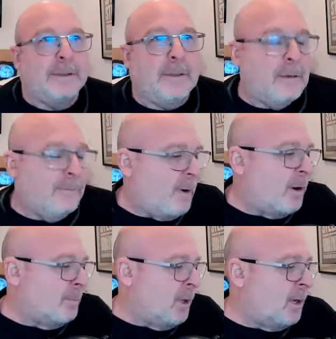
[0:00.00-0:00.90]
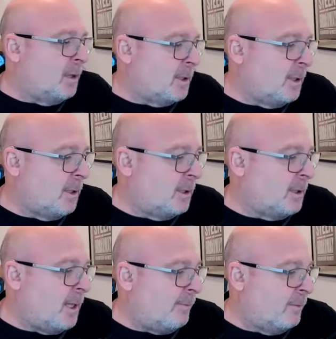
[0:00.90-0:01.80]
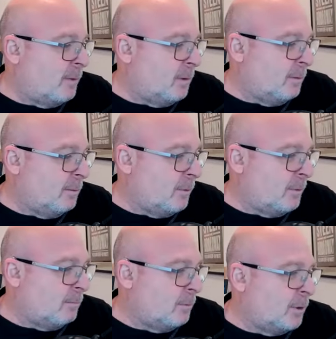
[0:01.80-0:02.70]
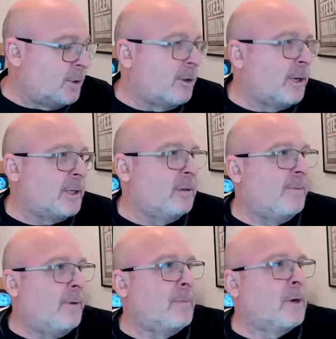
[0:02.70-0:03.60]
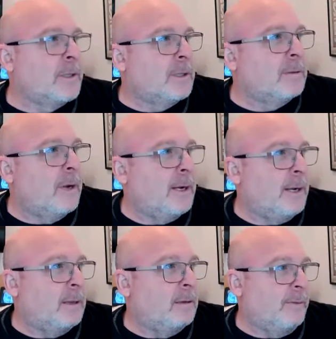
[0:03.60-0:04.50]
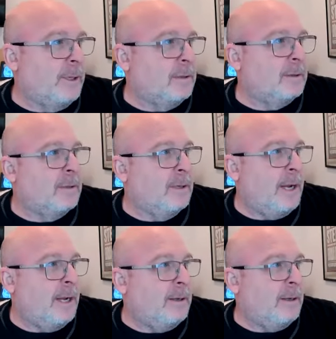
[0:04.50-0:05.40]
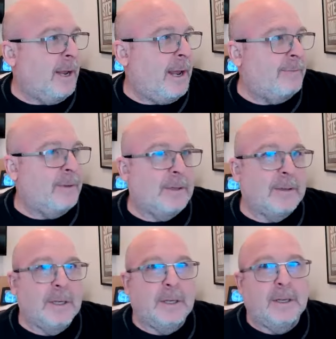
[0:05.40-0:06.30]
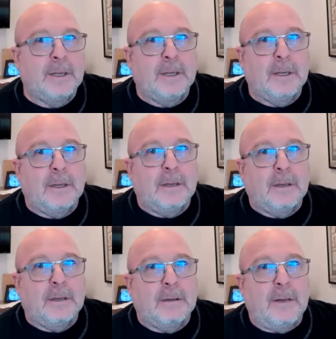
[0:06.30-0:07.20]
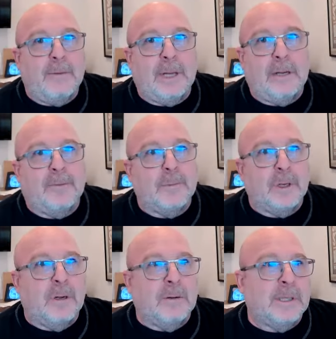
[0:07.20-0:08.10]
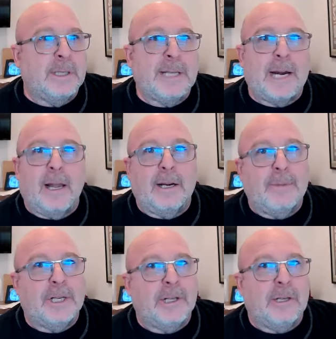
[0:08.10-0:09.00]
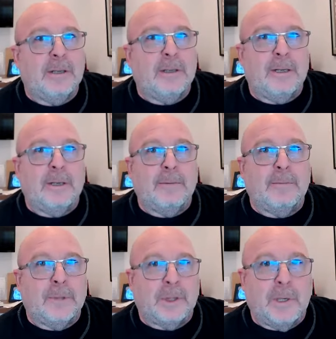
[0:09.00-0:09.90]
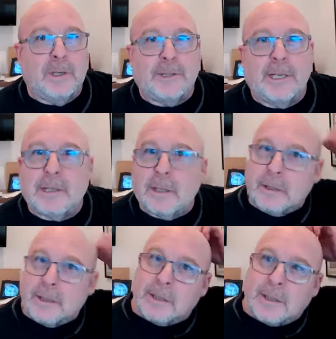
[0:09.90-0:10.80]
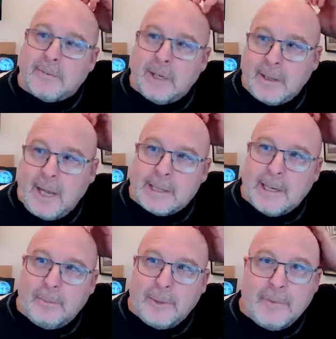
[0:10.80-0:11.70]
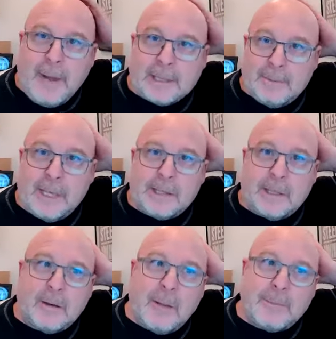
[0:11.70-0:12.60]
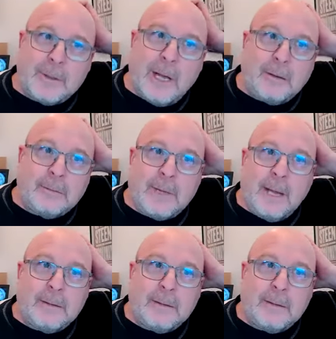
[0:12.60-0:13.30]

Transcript: called FarmLogs that does that for oh. for the traditional farmers right in the field and yeah. they have the everything from drones to satellite imaging and soil sensors and stuff like that to help them maximize their crop. So now that,